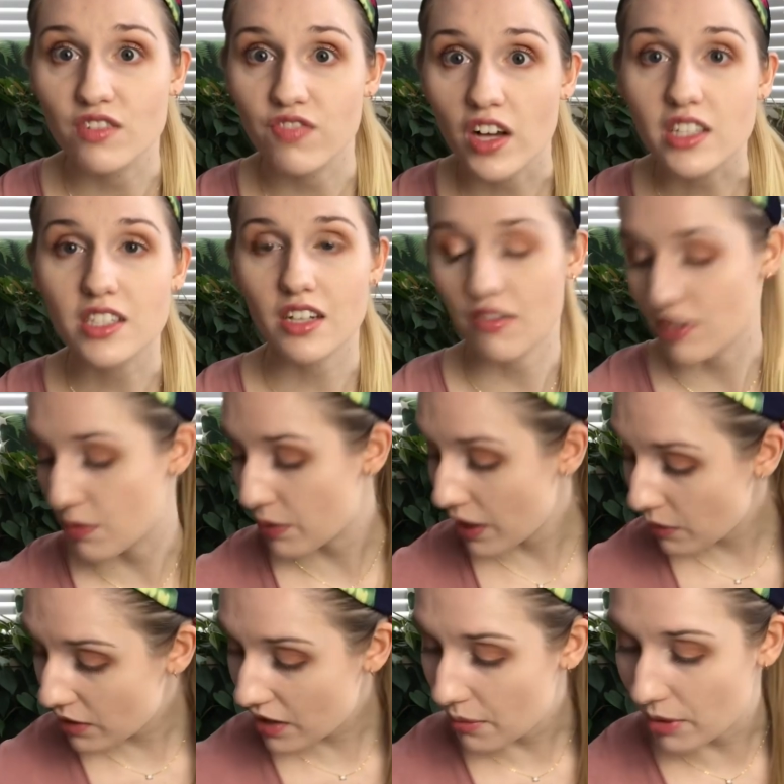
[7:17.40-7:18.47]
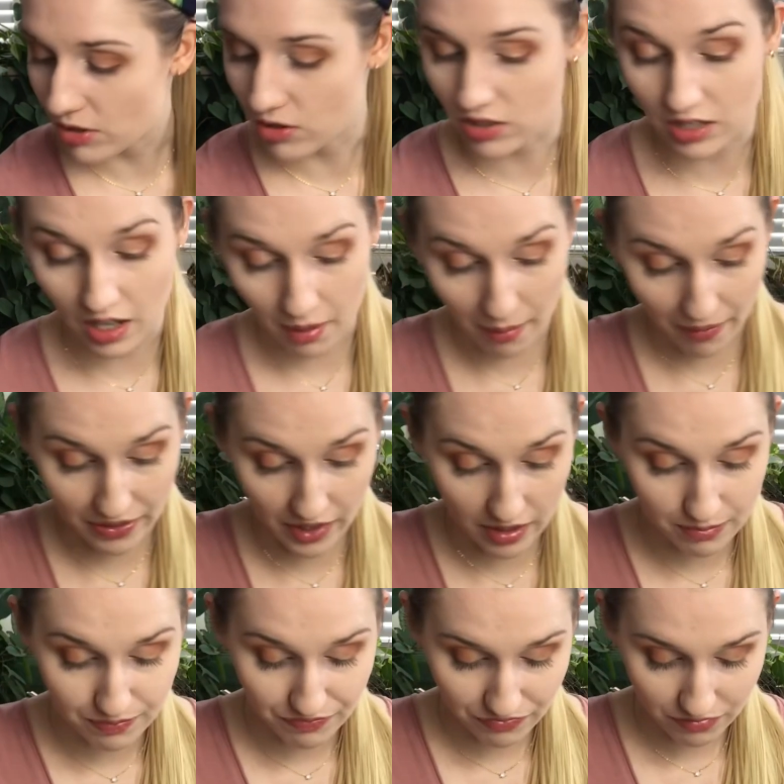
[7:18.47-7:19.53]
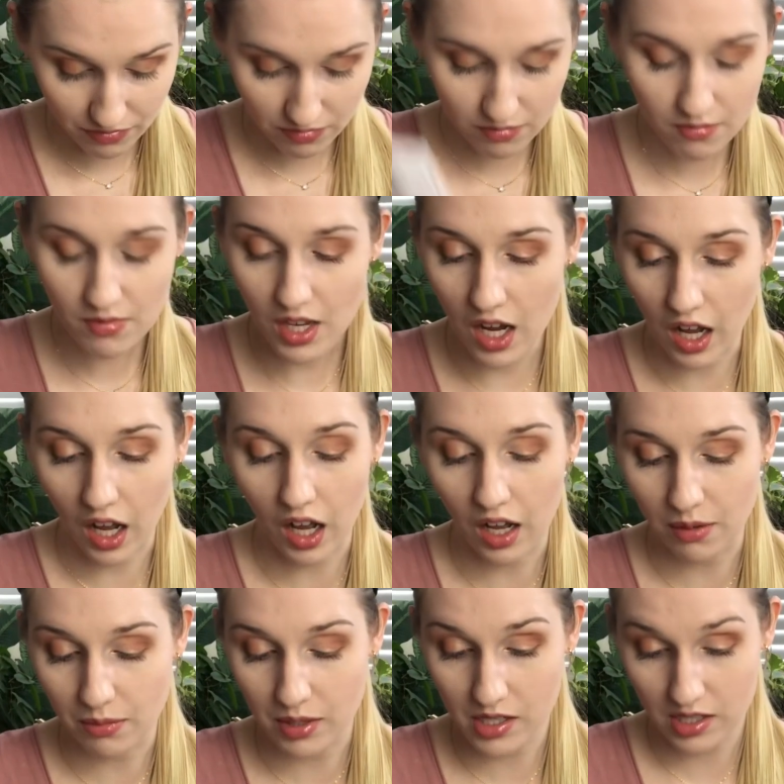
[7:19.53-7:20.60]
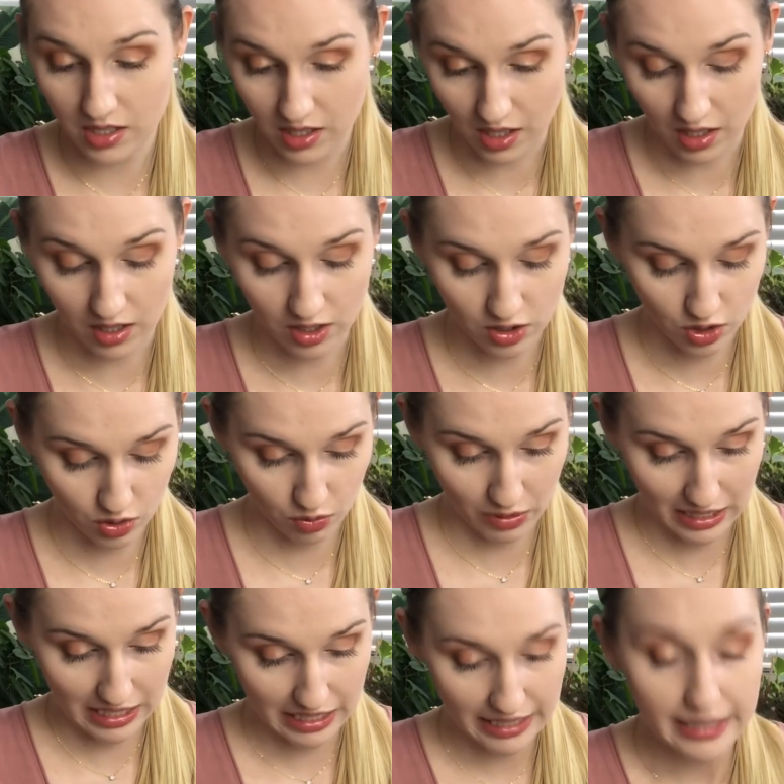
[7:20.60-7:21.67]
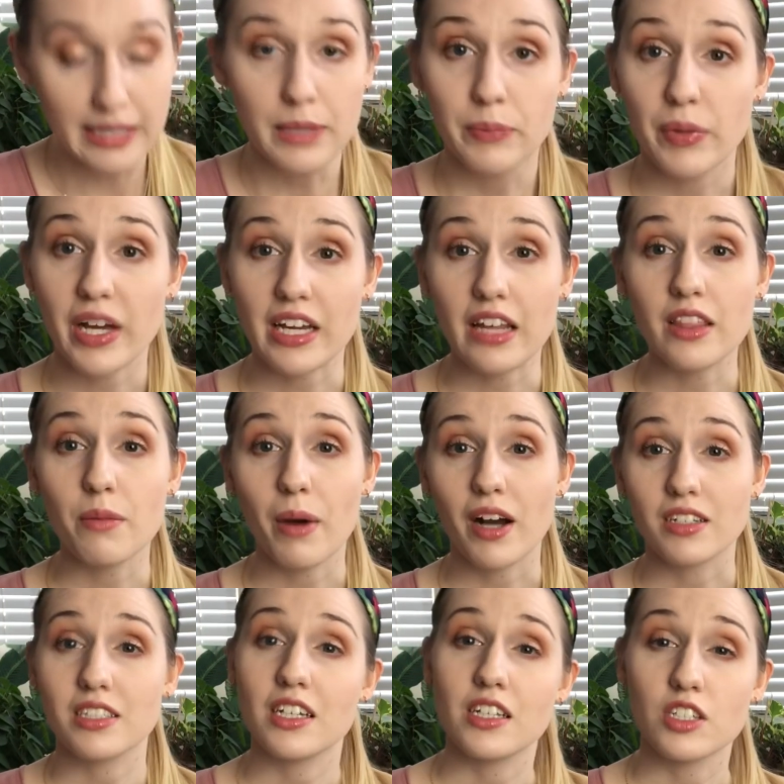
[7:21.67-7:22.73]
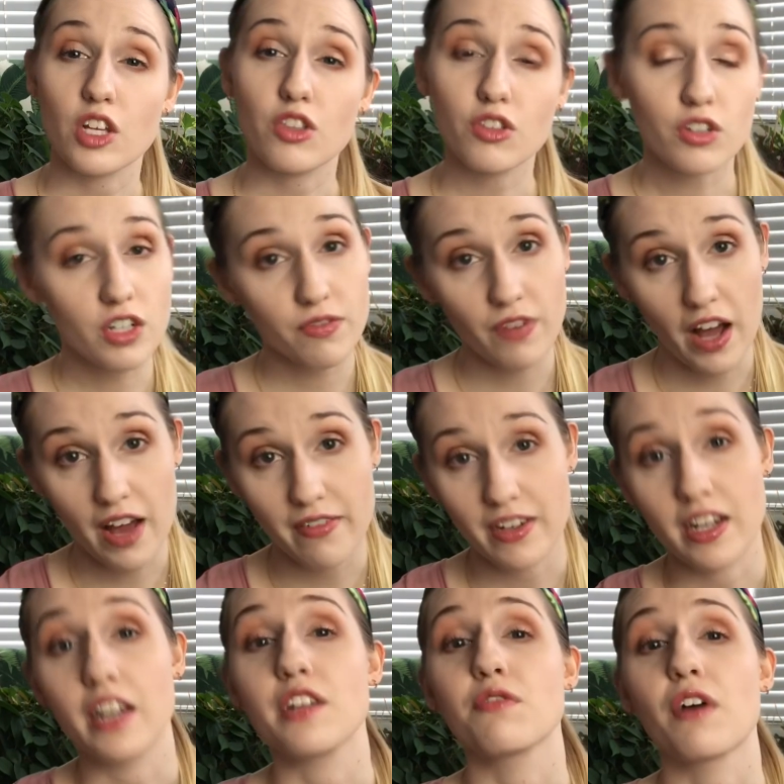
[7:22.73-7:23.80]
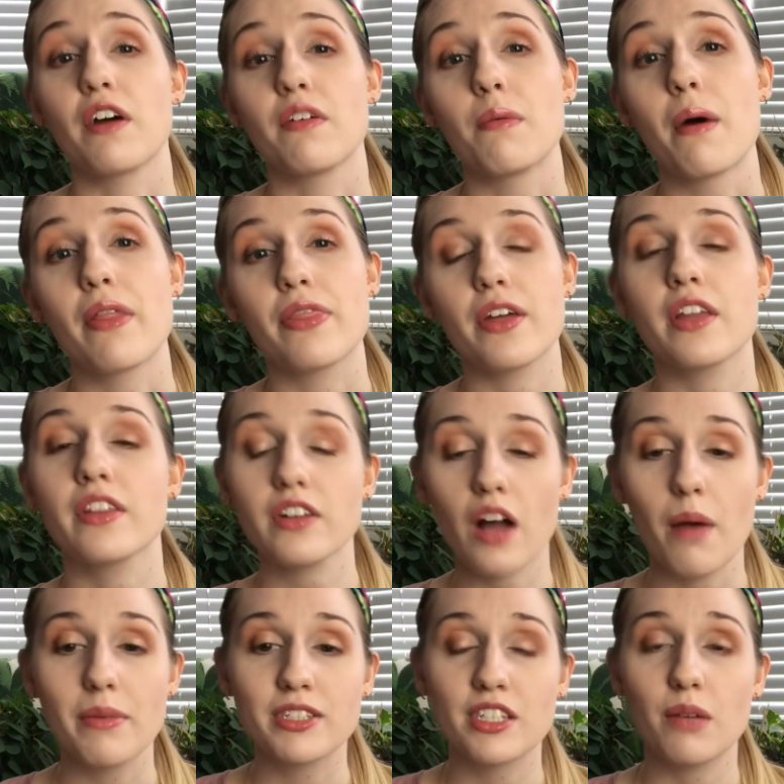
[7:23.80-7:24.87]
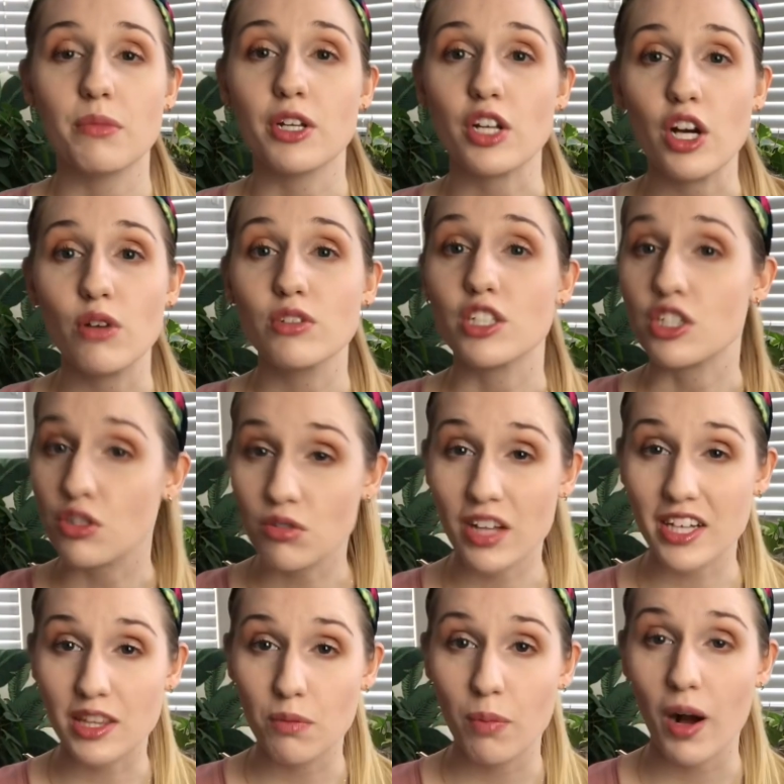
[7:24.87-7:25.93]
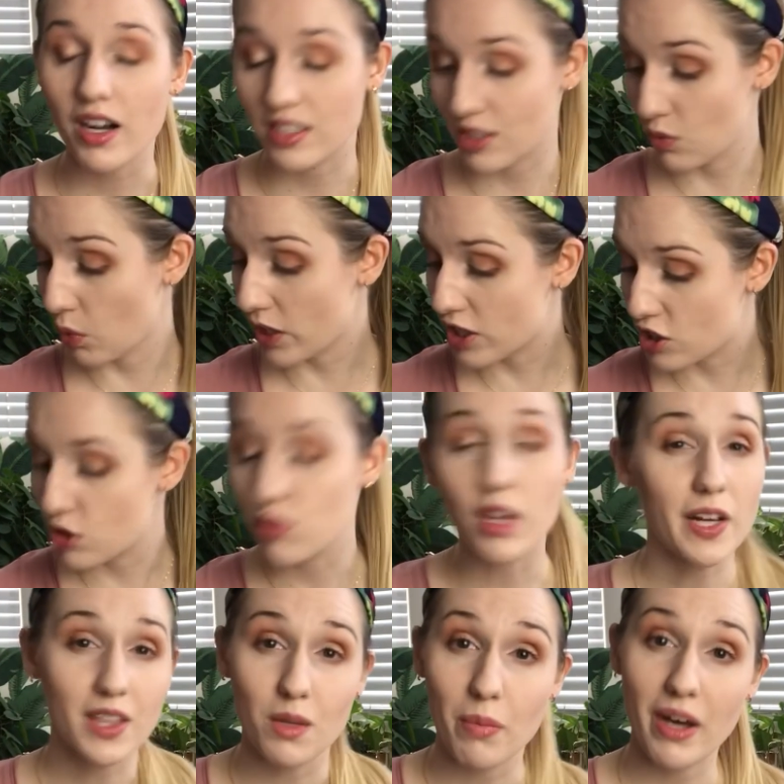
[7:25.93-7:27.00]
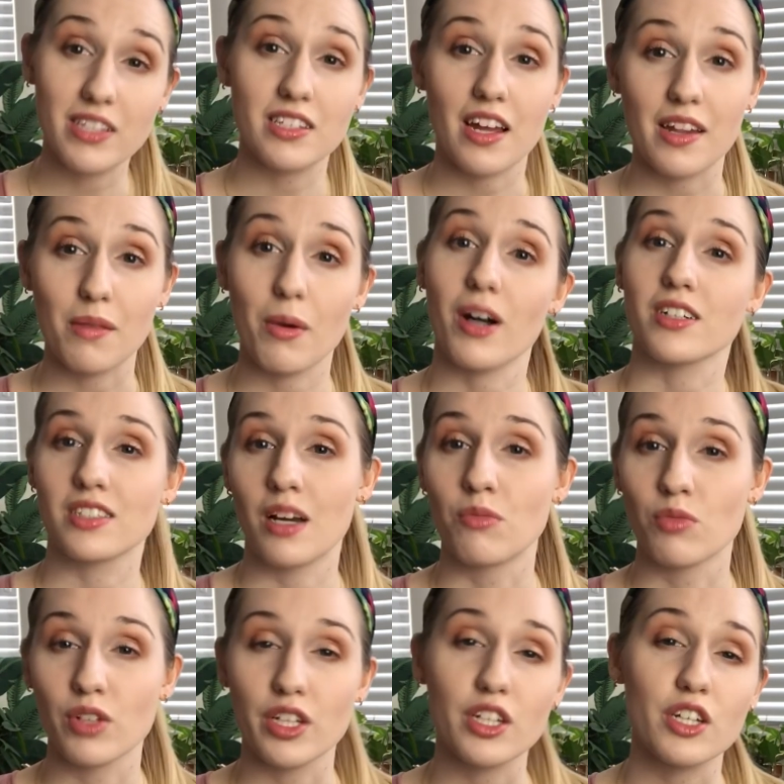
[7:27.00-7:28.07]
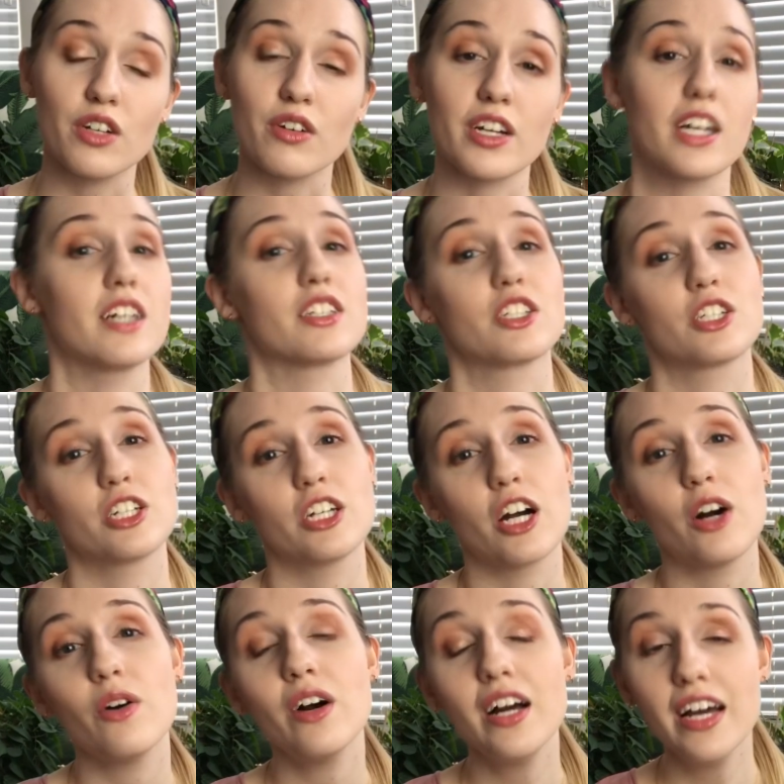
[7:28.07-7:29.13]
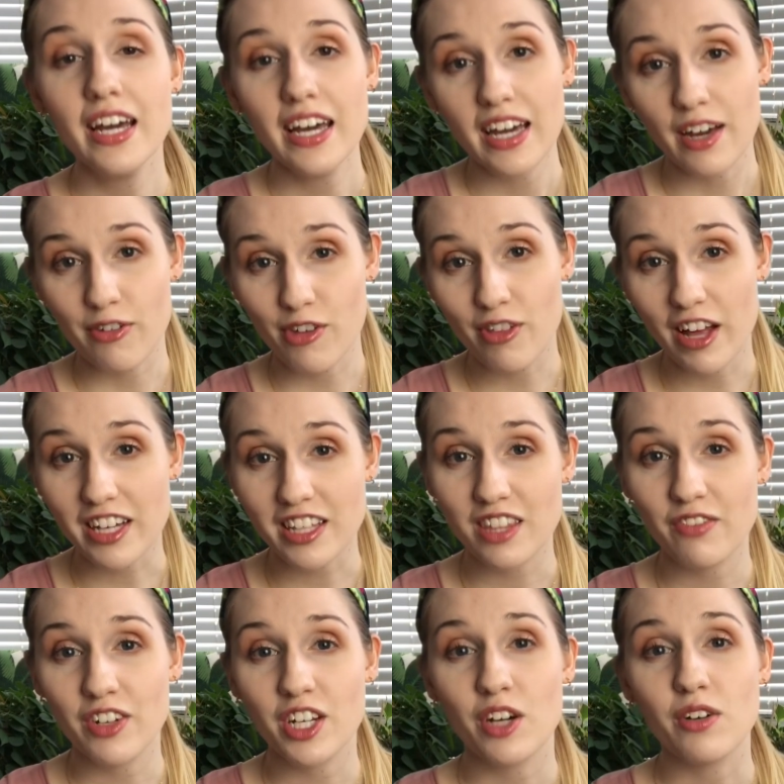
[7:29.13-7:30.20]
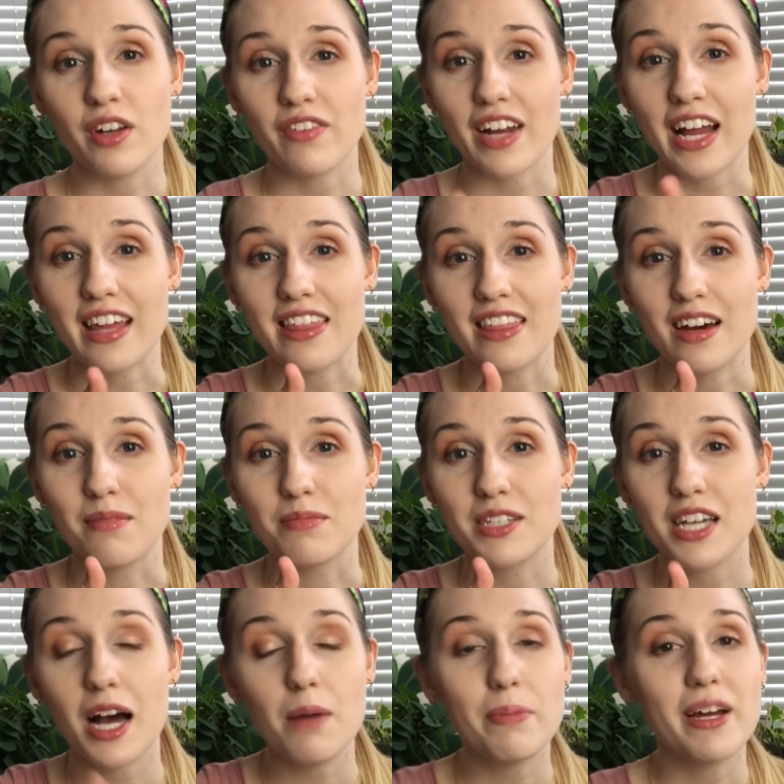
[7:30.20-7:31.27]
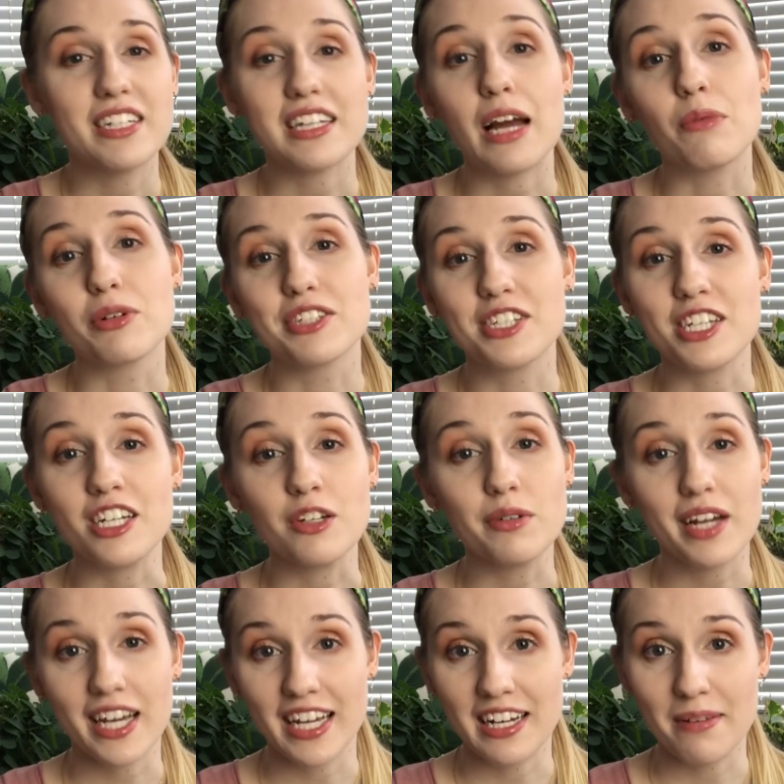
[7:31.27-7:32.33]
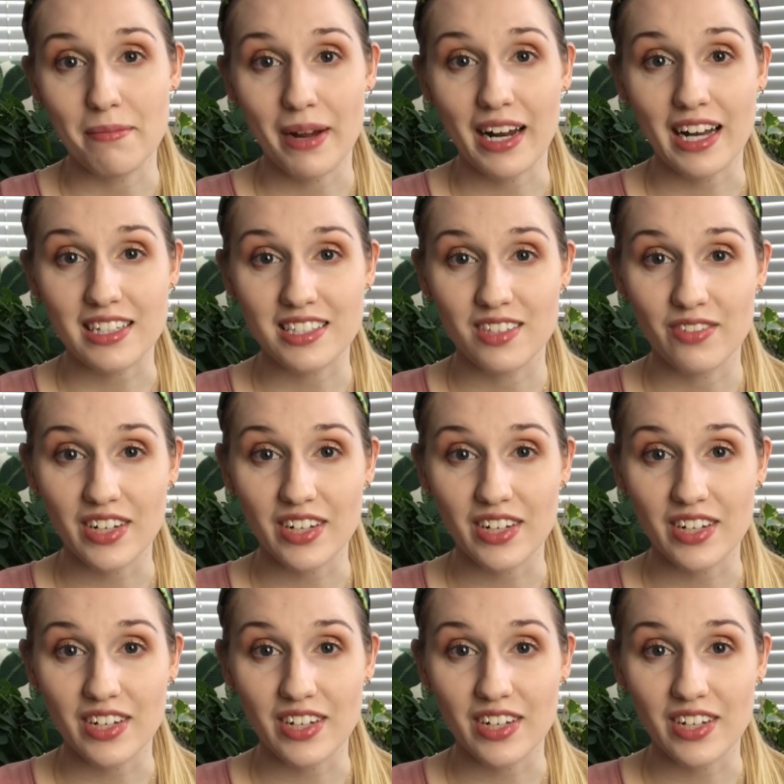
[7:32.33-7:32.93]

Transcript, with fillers: It's fun stuff to play with. I'm also excited about the um, sunscreen. Again, the box is $35.95 a month. In the comments, let me know, did you like the box? What did you like the best out of the box? I'm really curious to know. If you like the video, give it a thumbs up and I will see you in my next